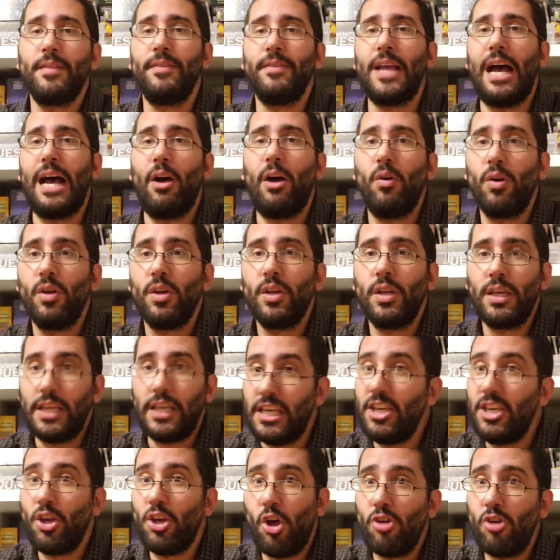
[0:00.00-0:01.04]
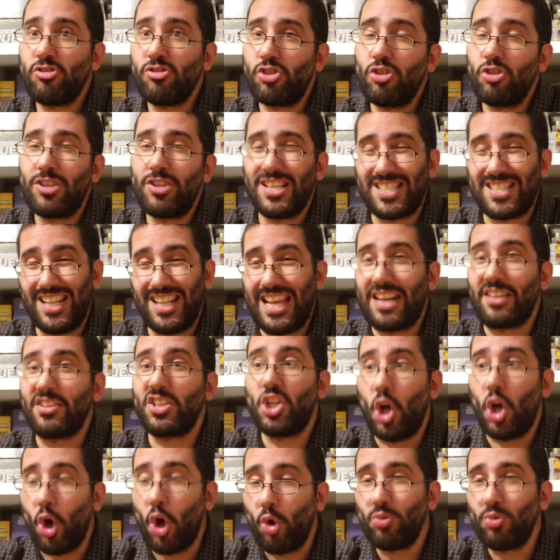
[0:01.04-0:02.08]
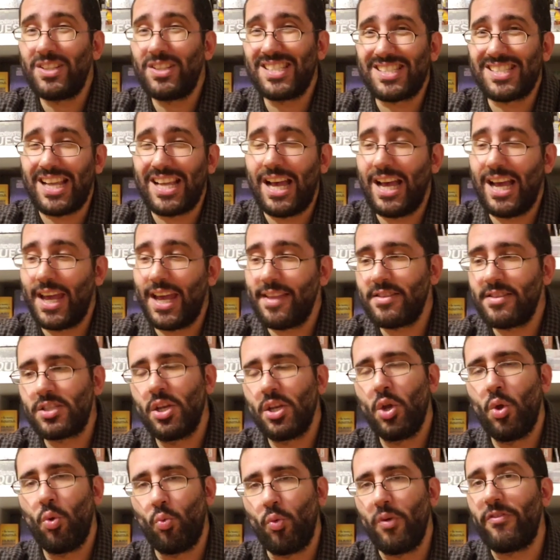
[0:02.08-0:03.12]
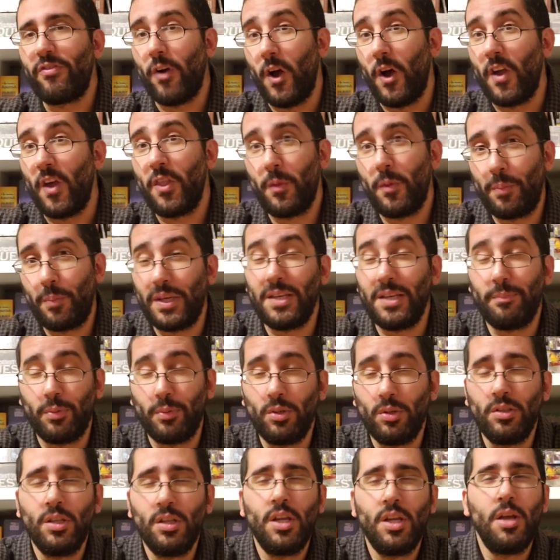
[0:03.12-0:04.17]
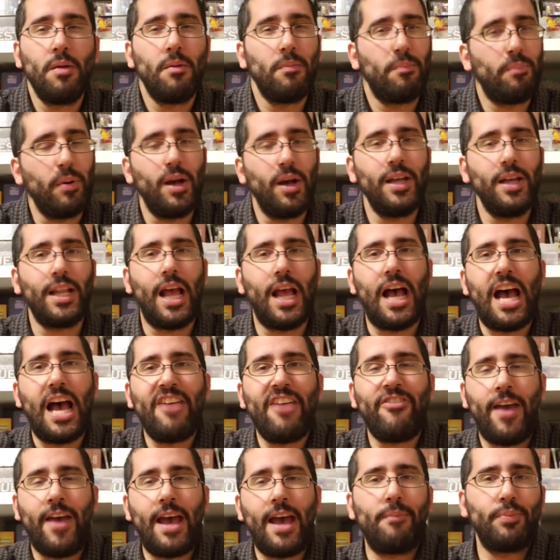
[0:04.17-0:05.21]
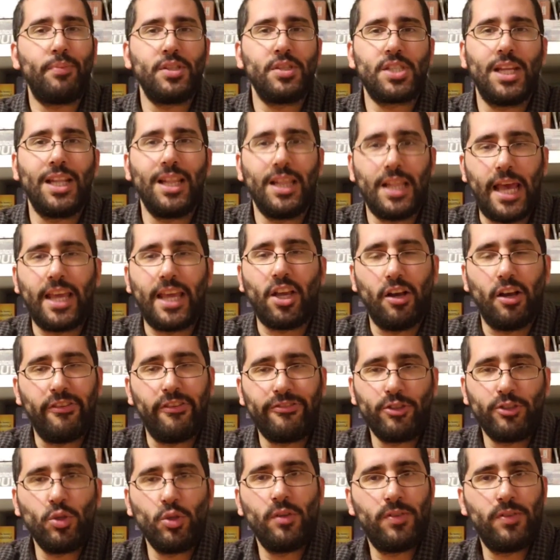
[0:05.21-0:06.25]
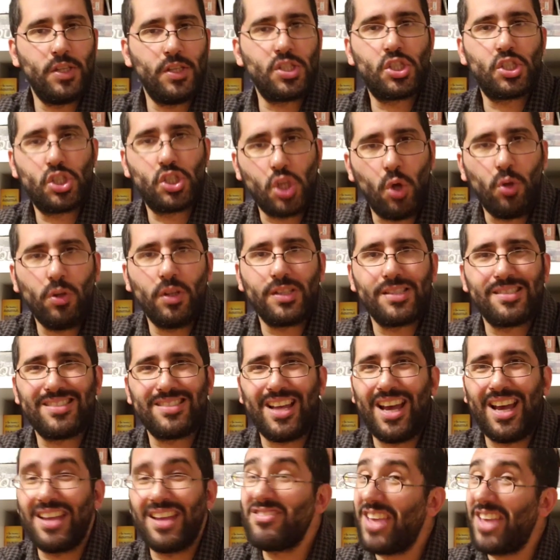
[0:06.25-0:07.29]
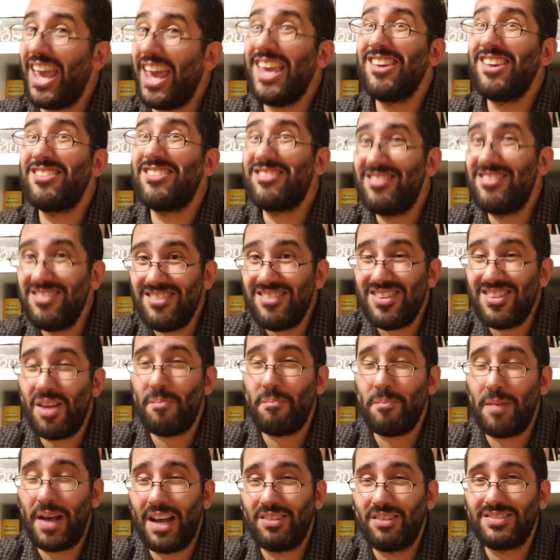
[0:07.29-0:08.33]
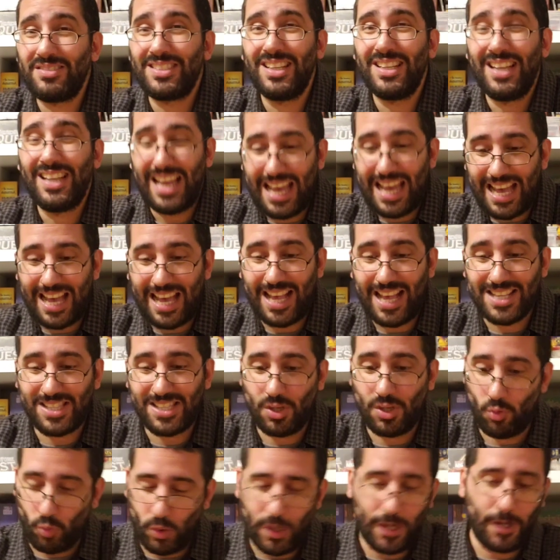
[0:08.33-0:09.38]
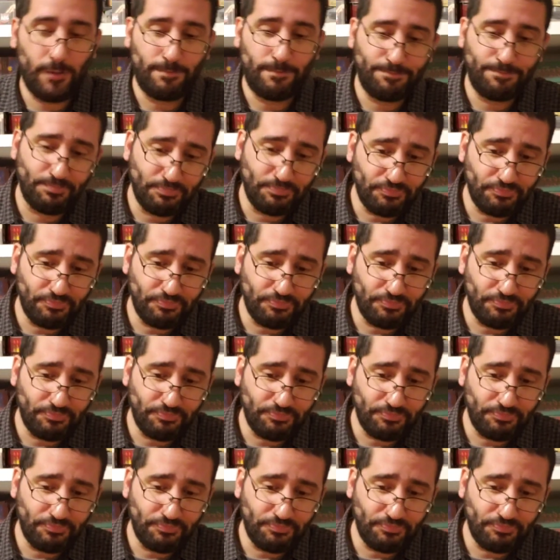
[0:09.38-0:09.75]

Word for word: Now, he also does a lot of co-designs with other people, but I've happened to like a few of his solo designs a good amount as well.